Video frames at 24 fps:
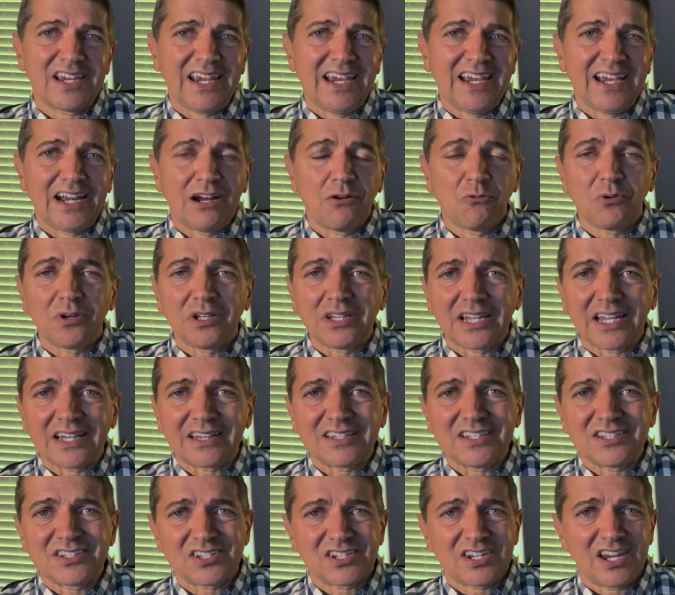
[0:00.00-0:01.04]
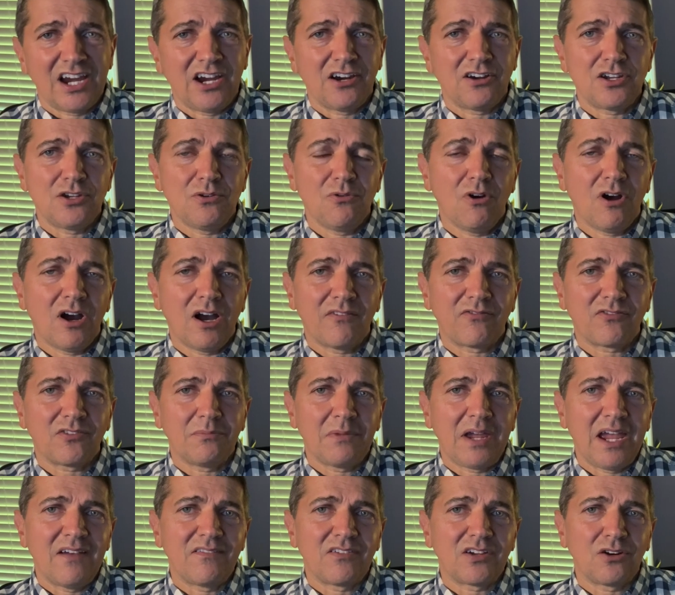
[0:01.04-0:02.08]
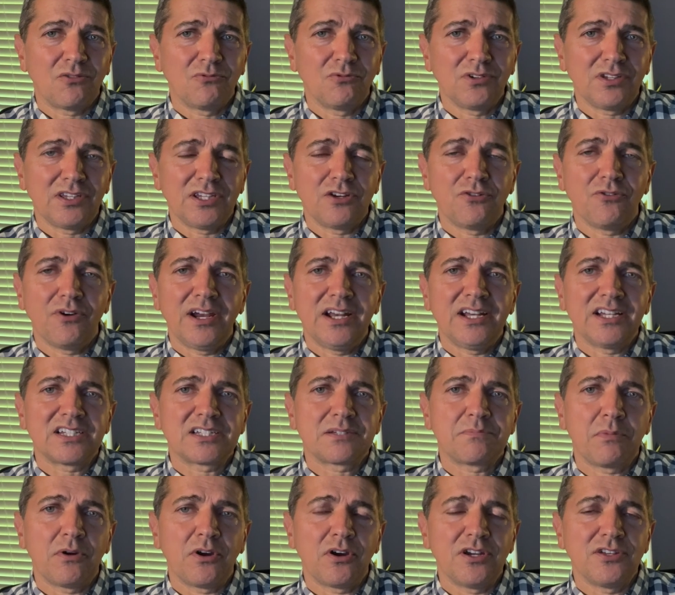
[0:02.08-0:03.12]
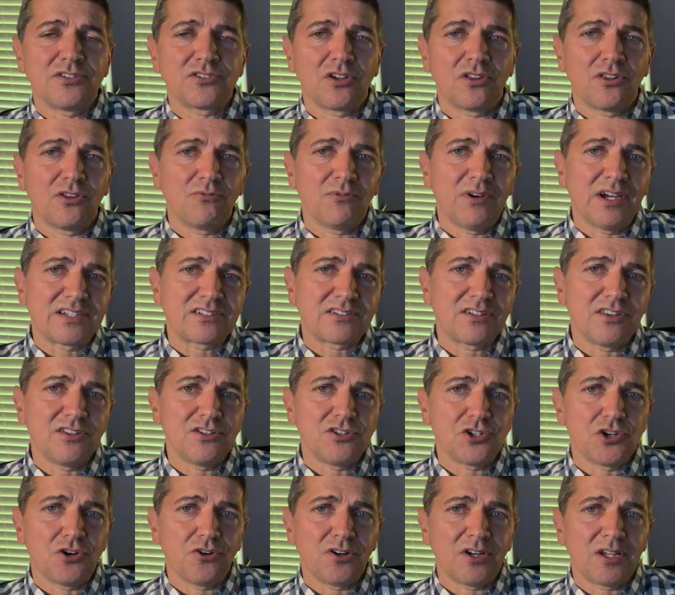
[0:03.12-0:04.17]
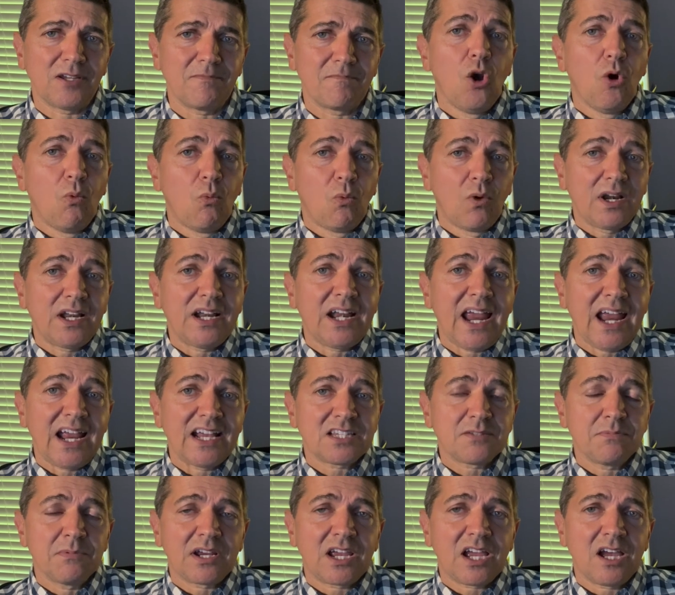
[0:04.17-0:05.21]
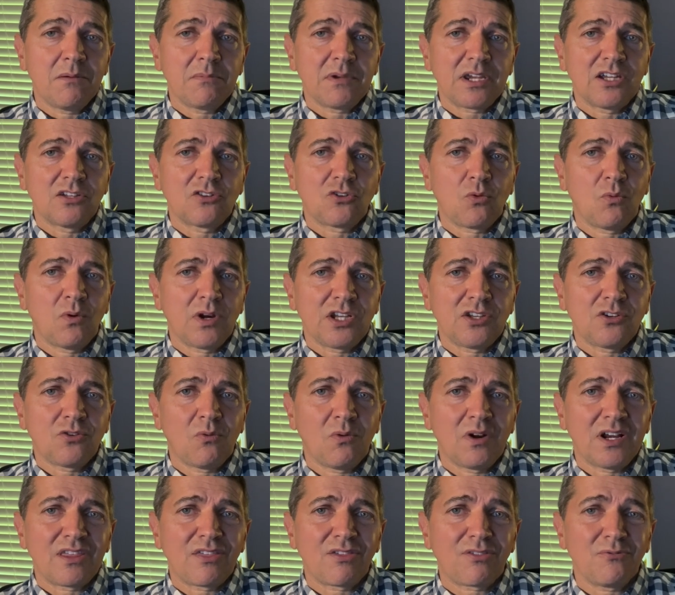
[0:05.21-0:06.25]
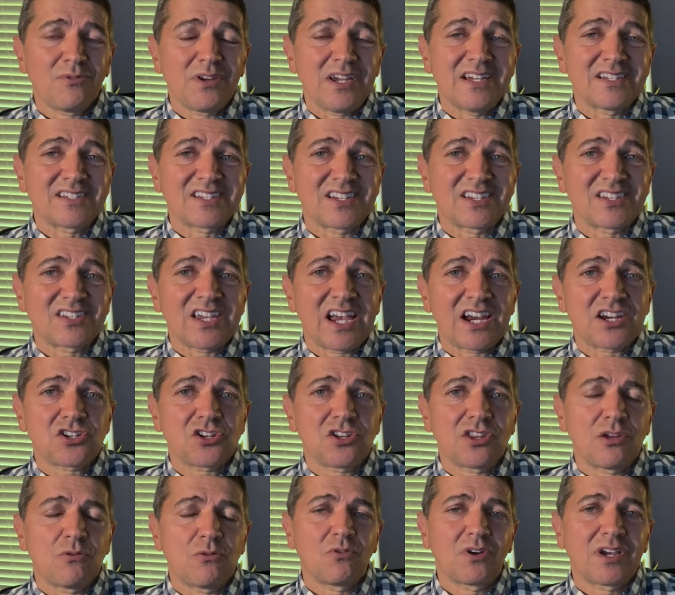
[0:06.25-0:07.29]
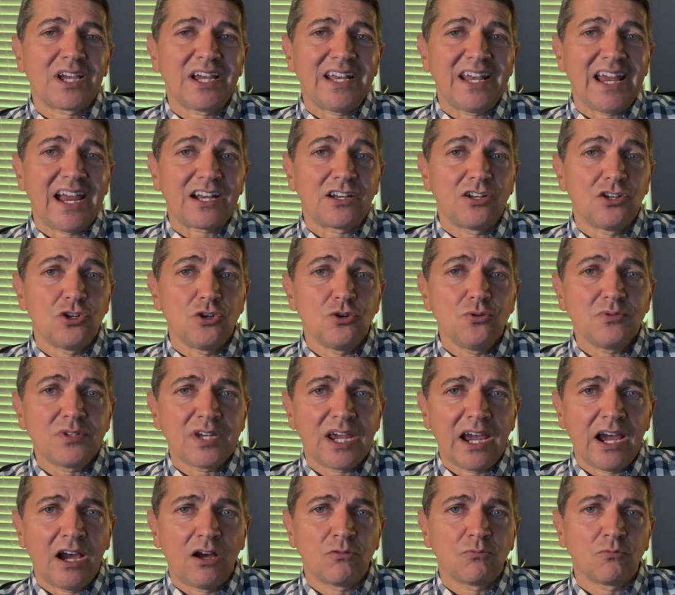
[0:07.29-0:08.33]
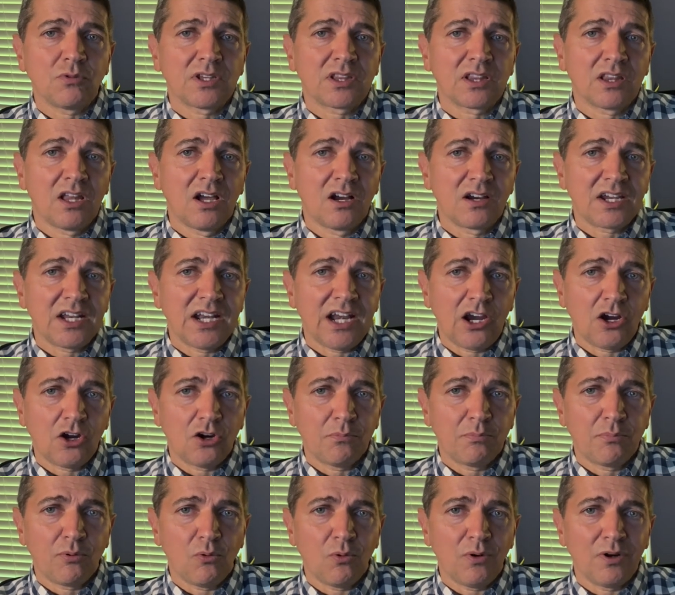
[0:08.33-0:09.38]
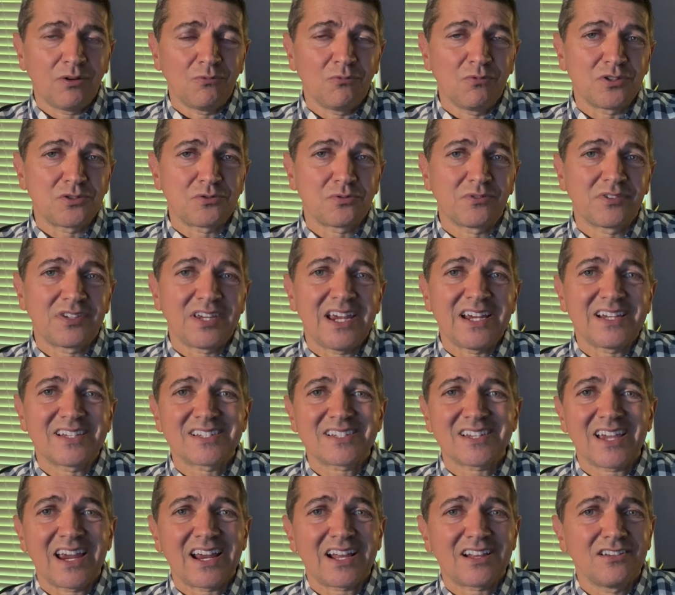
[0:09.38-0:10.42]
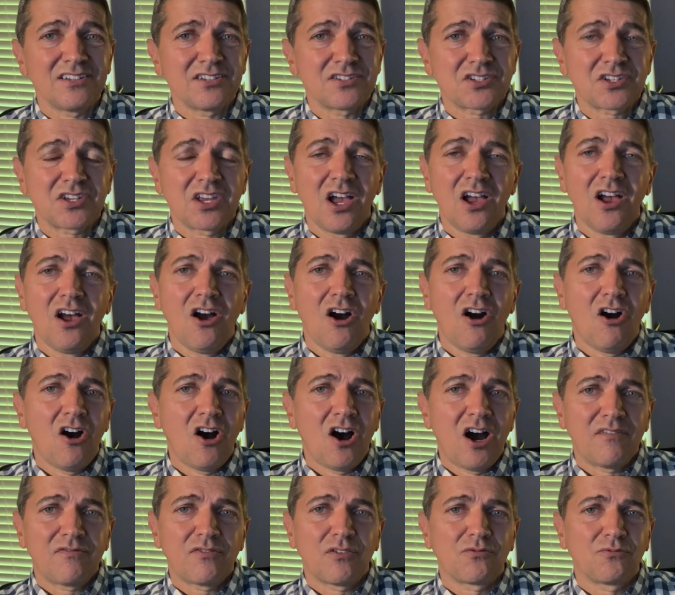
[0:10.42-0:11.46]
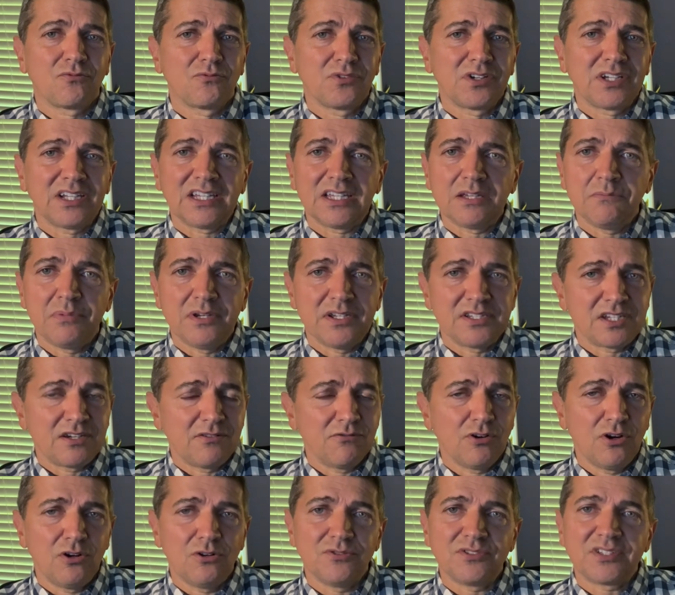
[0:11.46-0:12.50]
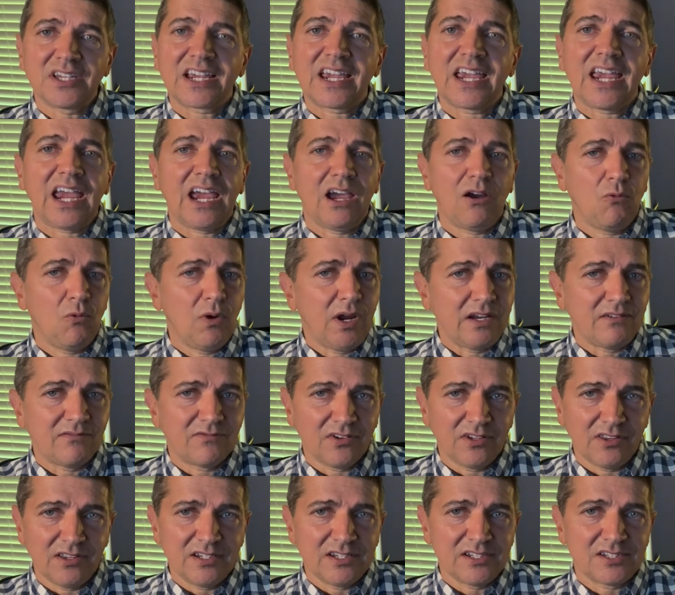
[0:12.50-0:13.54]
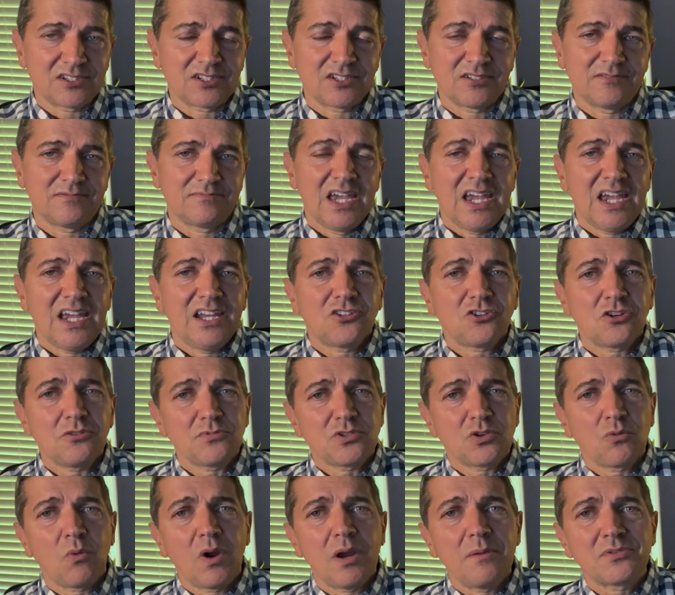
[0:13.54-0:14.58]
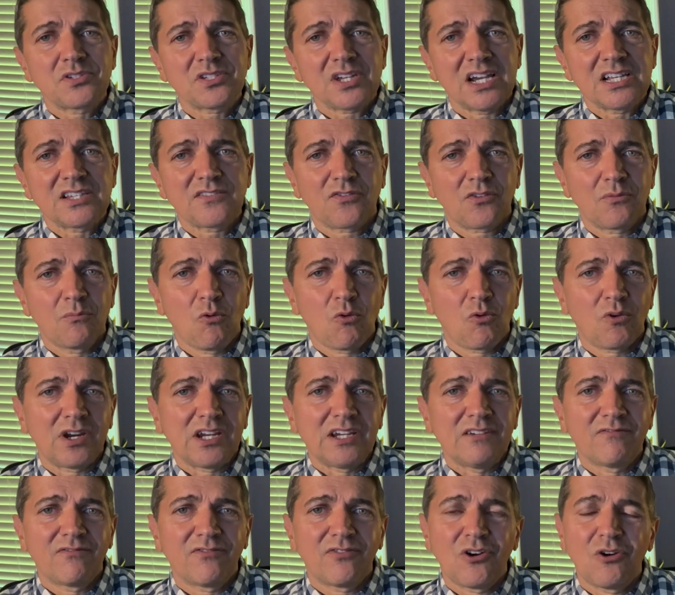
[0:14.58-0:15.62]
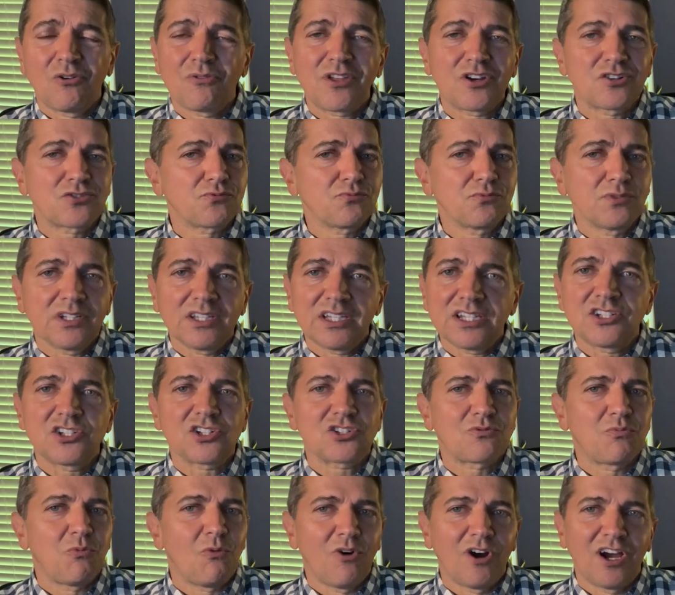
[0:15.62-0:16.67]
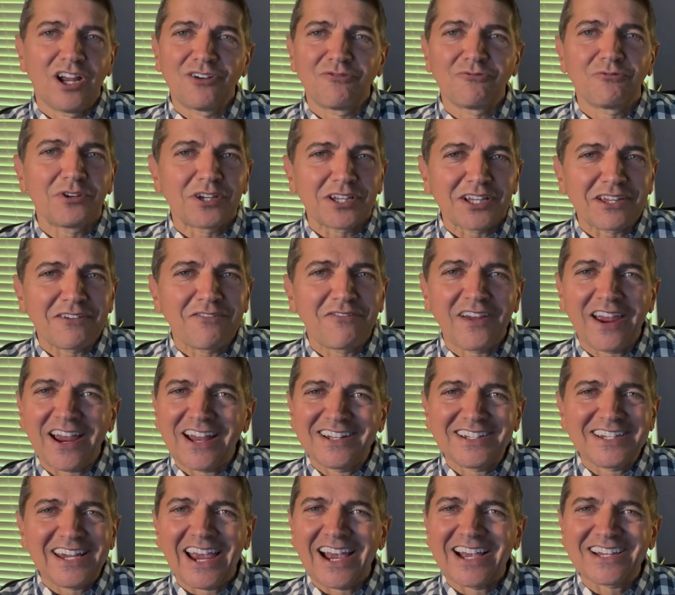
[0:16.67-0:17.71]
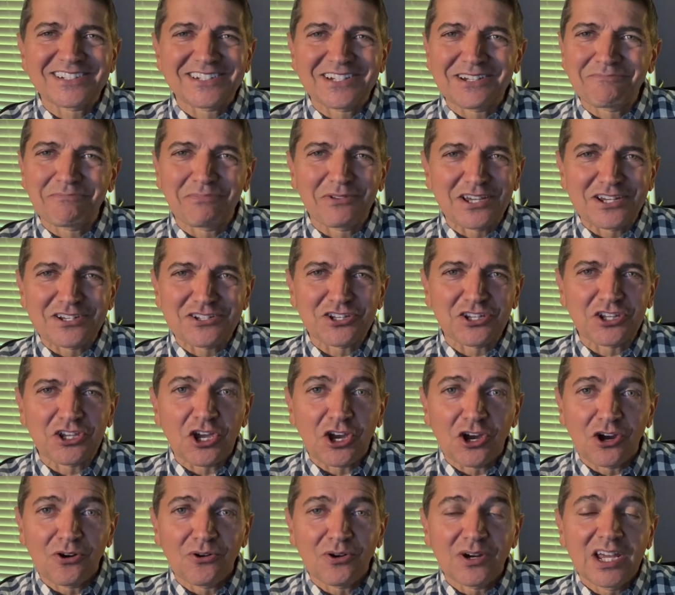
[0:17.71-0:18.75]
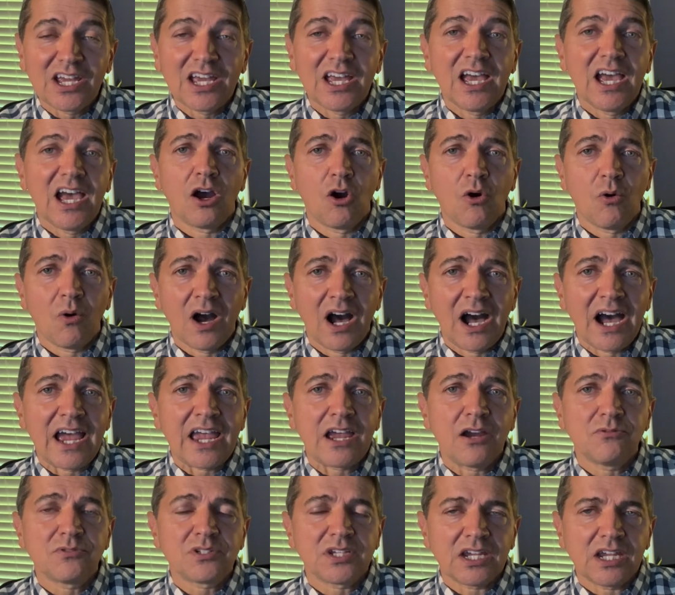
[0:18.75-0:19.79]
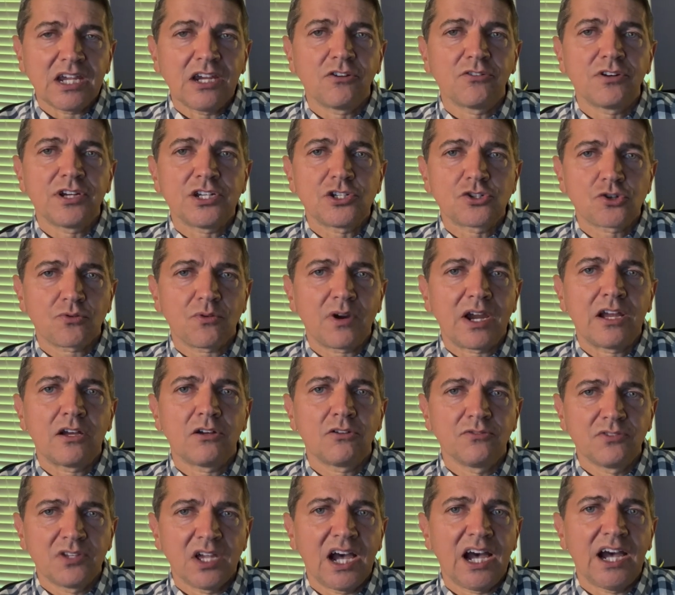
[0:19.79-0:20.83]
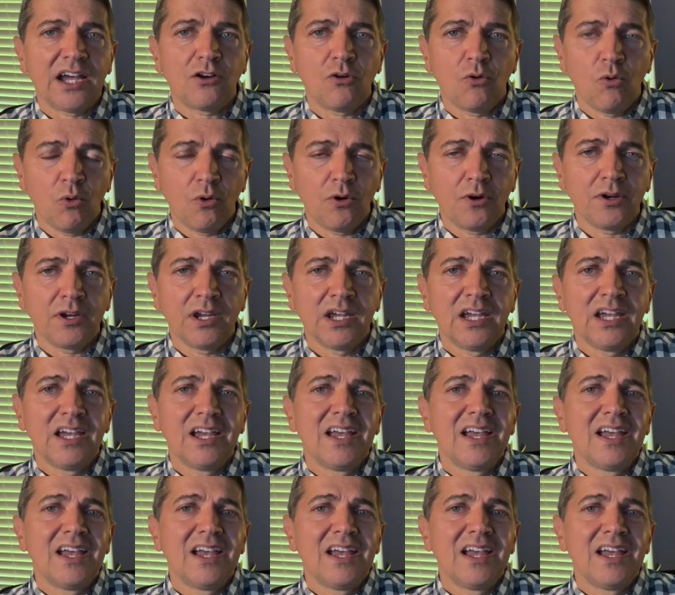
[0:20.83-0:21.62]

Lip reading: and I wouldn't let this scare you off from having a really great experience on the rest of the journey. One enhancement coming in 2023 is a section connect Newtown with Lunken Airport, which will take cyclists off of really busy roads. I can't wait for this. In terms of websites for more info, there's really just one really fantastic place to go, ohiotoerietrail.org.